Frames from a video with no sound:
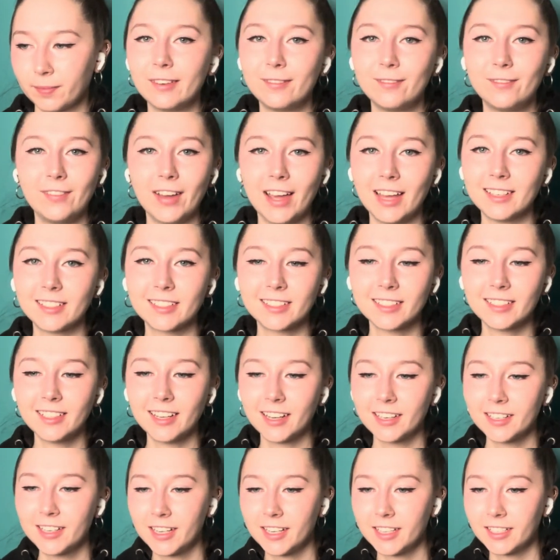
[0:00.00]

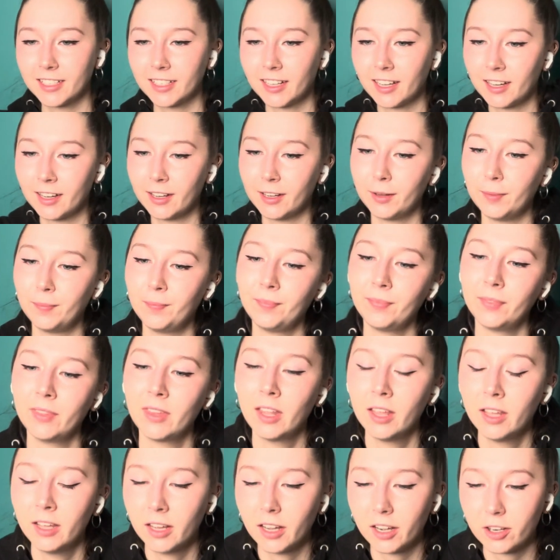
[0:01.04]
Advanced.net time.
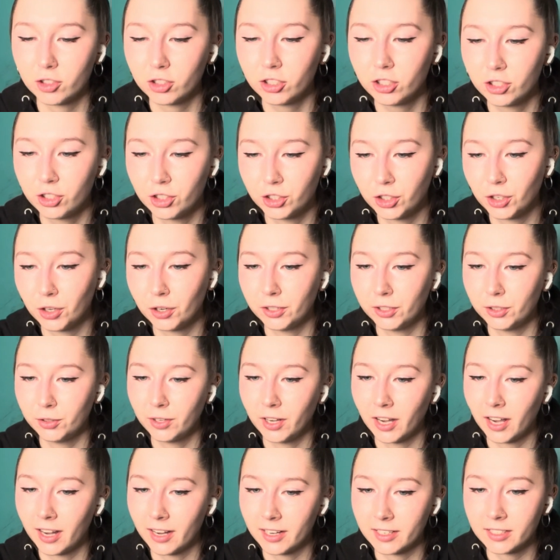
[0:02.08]
I should show you
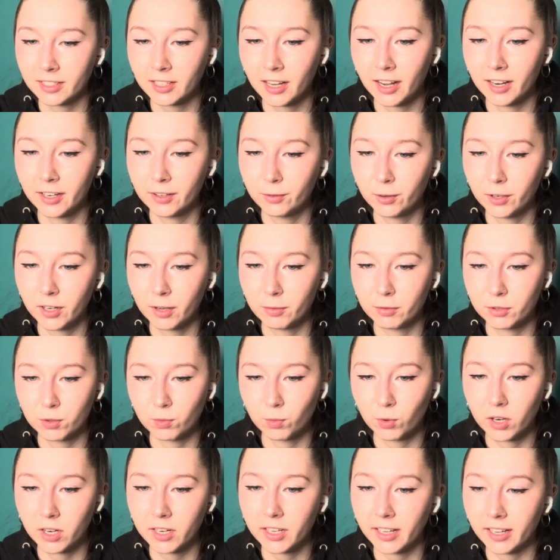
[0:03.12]
guys kind of what I was
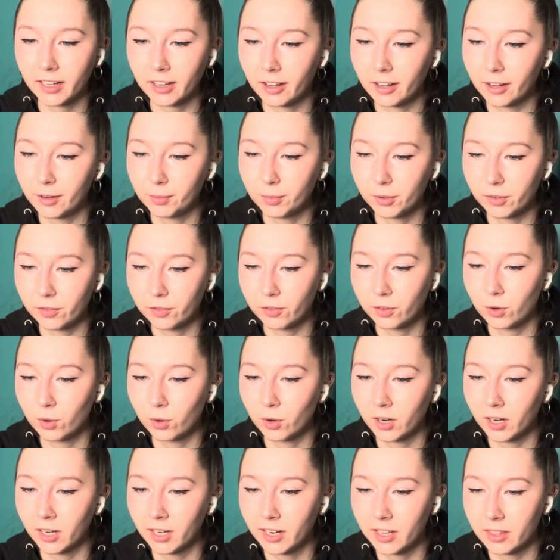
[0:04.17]
working on
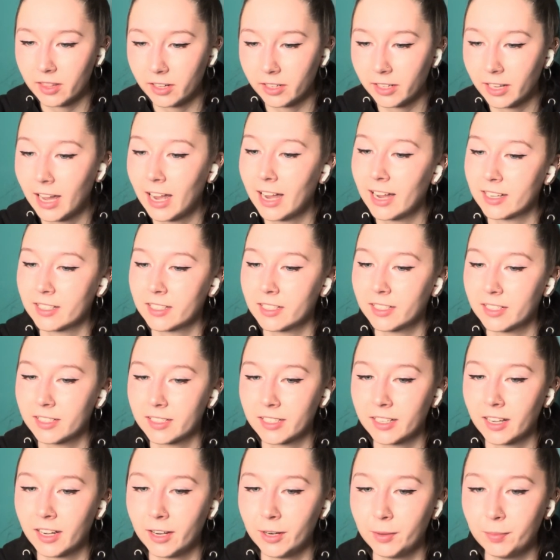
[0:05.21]
before in the last
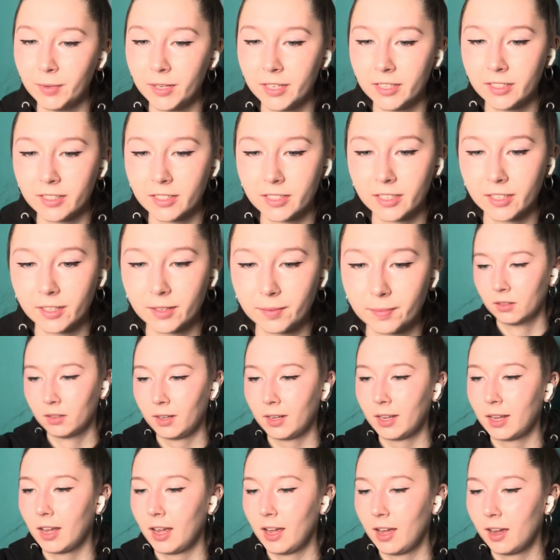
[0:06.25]
assignment.
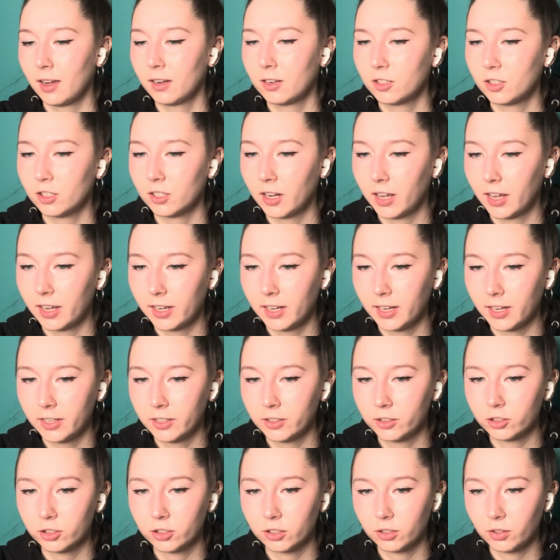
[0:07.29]
Actually, I can't
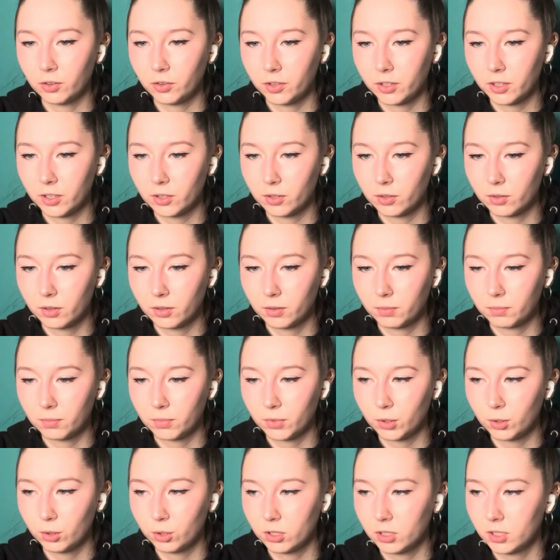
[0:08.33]
show you.
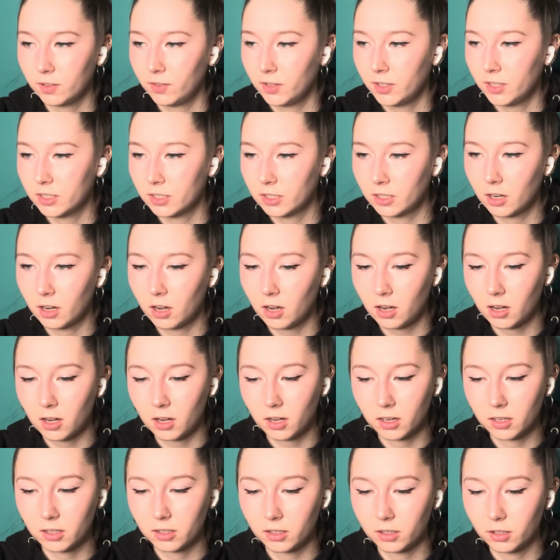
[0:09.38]
Most of it is
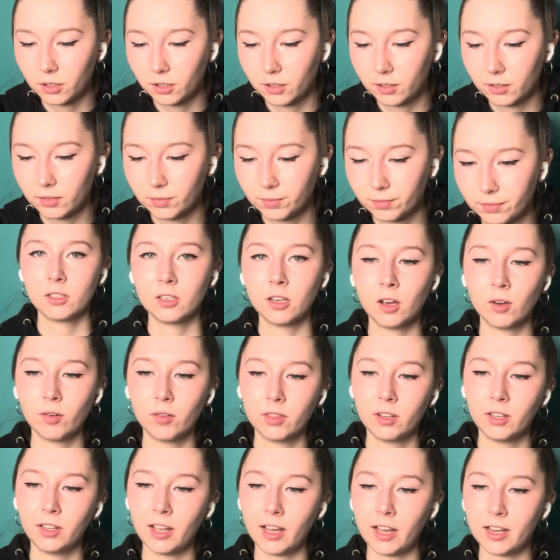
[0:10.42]
gone. So in
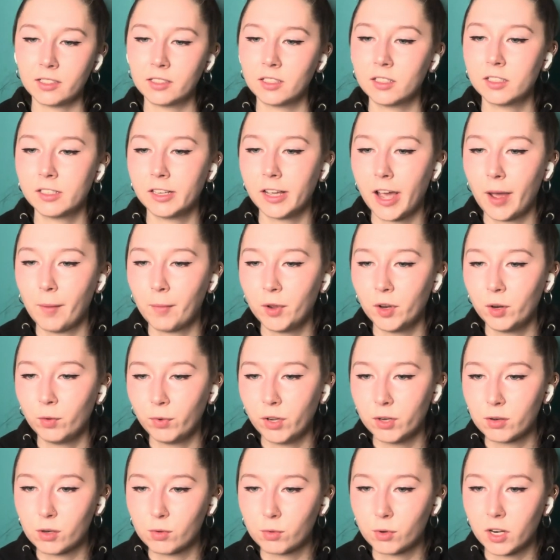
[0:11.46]
the last assignment, we
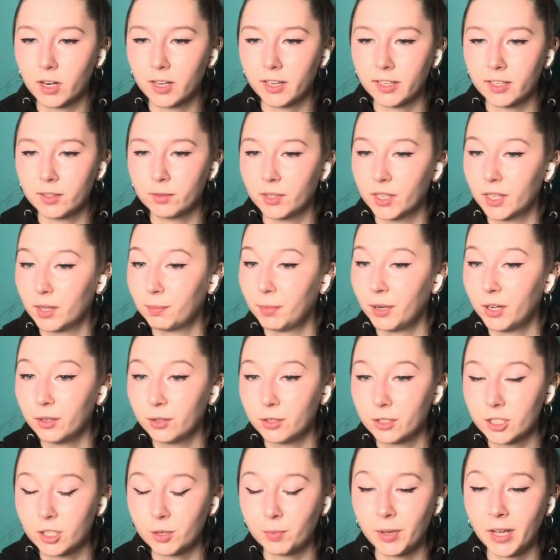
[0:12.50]
were working with
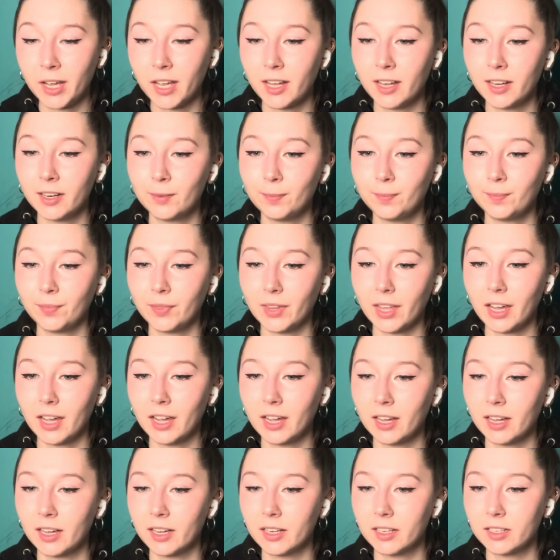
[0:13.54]
Postman,
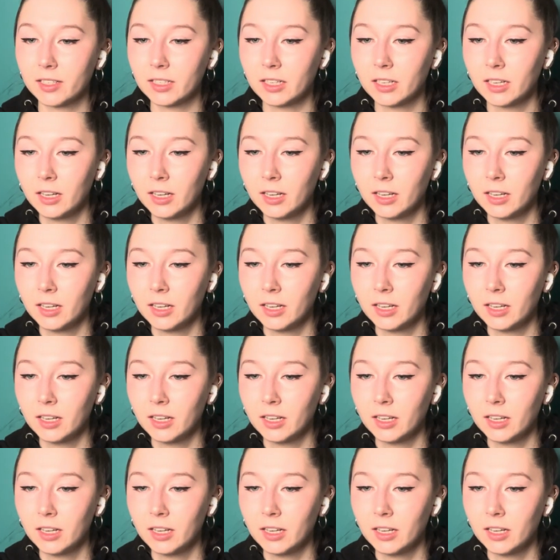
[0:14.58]
and